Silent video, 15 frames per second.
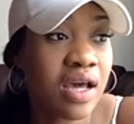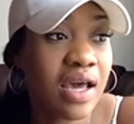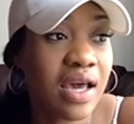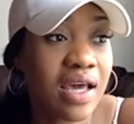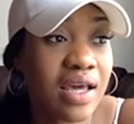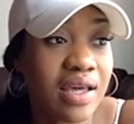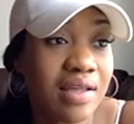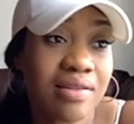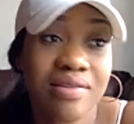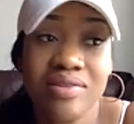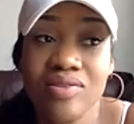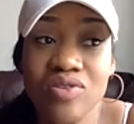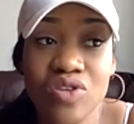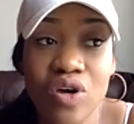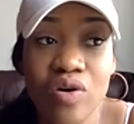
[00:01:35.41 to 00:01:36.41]
And,
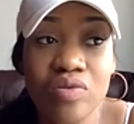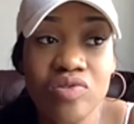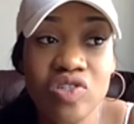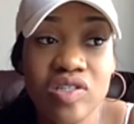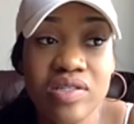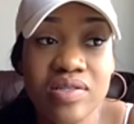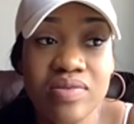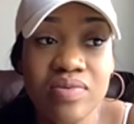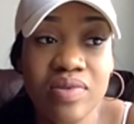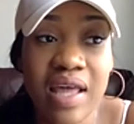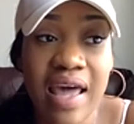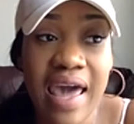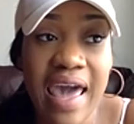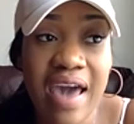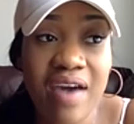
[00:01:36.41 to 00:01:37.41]
just to
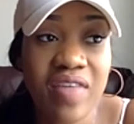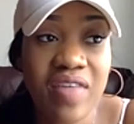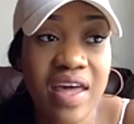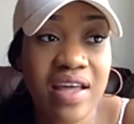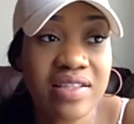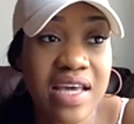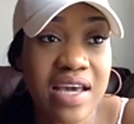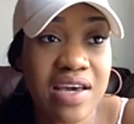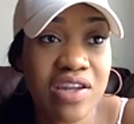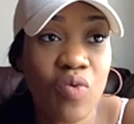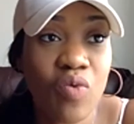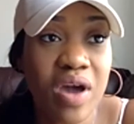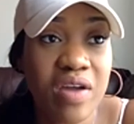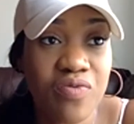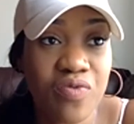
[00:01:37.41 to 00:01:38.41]
have that taken
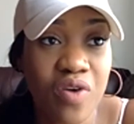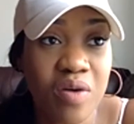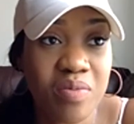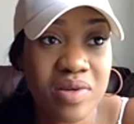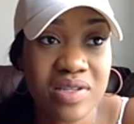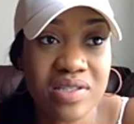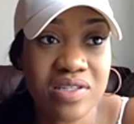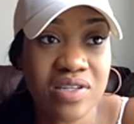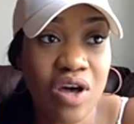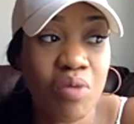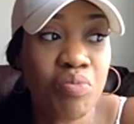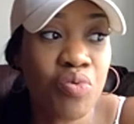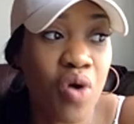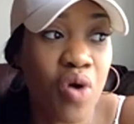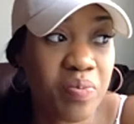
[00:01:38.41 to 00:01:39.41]
away from us
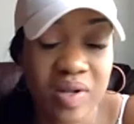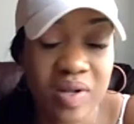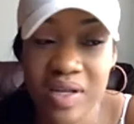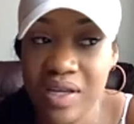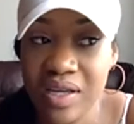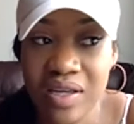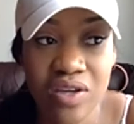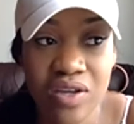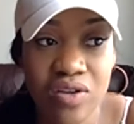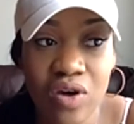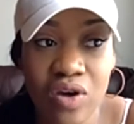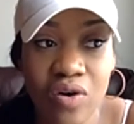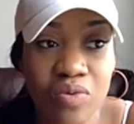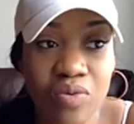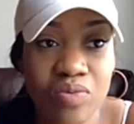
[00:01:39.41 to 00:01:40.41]
abruptly,
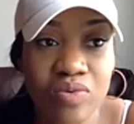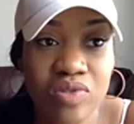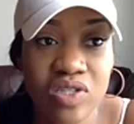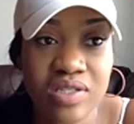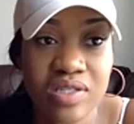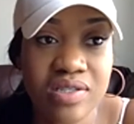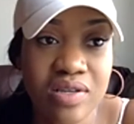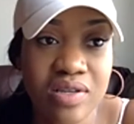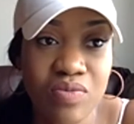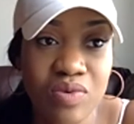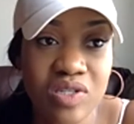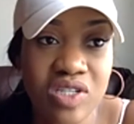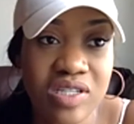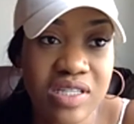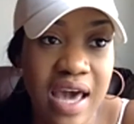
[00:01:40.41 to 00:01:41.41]
it was
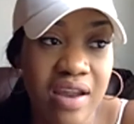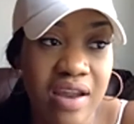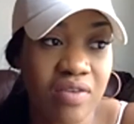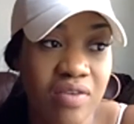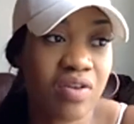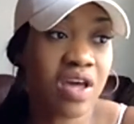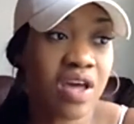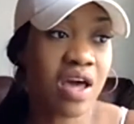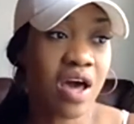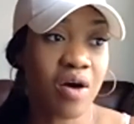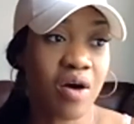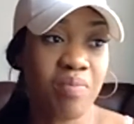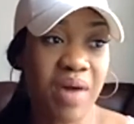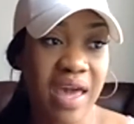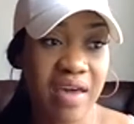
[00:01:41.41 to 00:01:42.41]
just kind of a
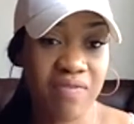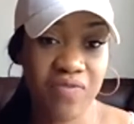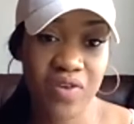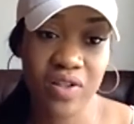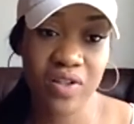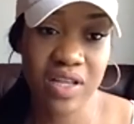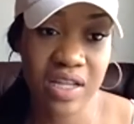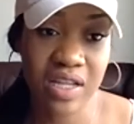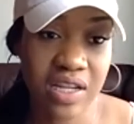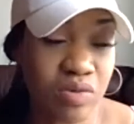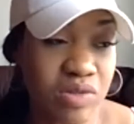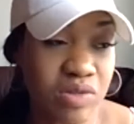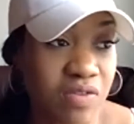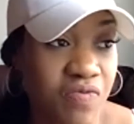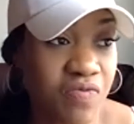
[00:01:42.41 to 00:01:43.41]
bad feeling. And it
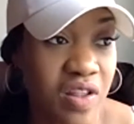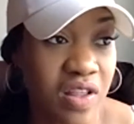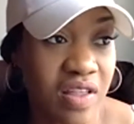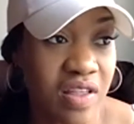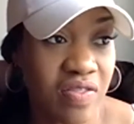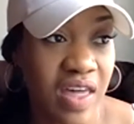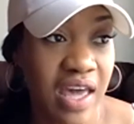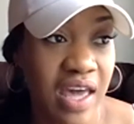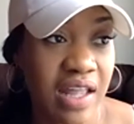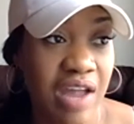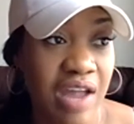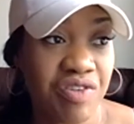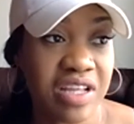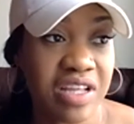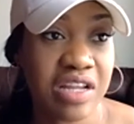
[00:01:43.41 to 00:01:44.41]
was a feeling that
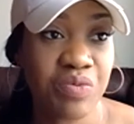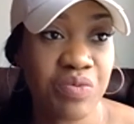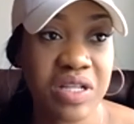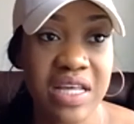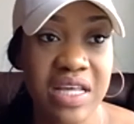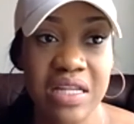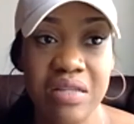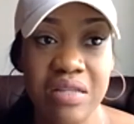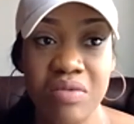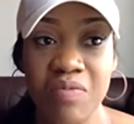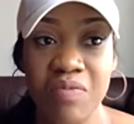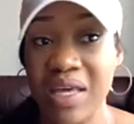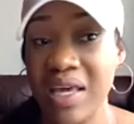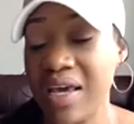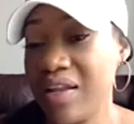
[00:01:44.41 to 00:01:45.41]
everything we did in the
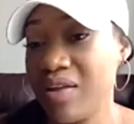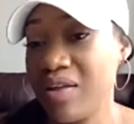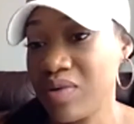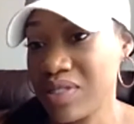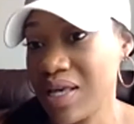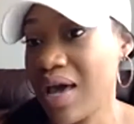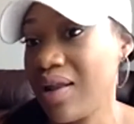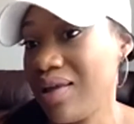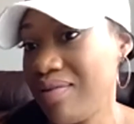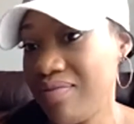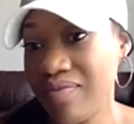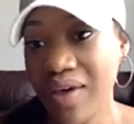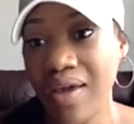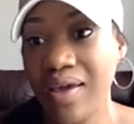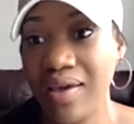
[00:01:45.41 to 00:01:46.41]
beginning was kind of in
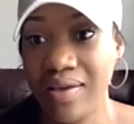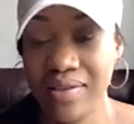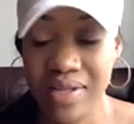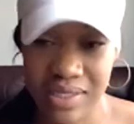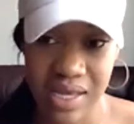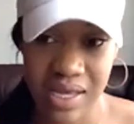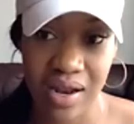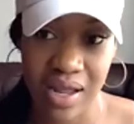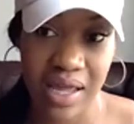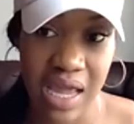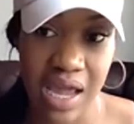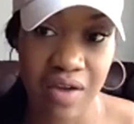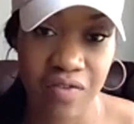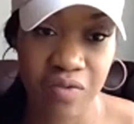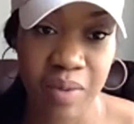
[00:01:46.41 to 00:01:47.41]
vain. That's kind of like
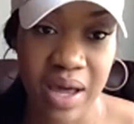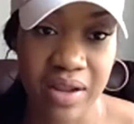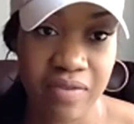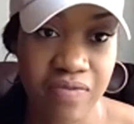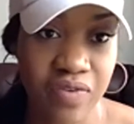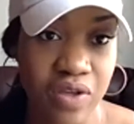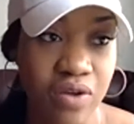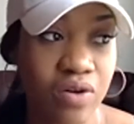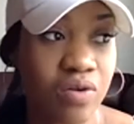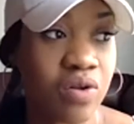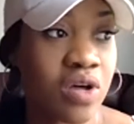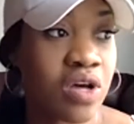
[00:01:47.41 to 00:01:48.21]
how everybody feel.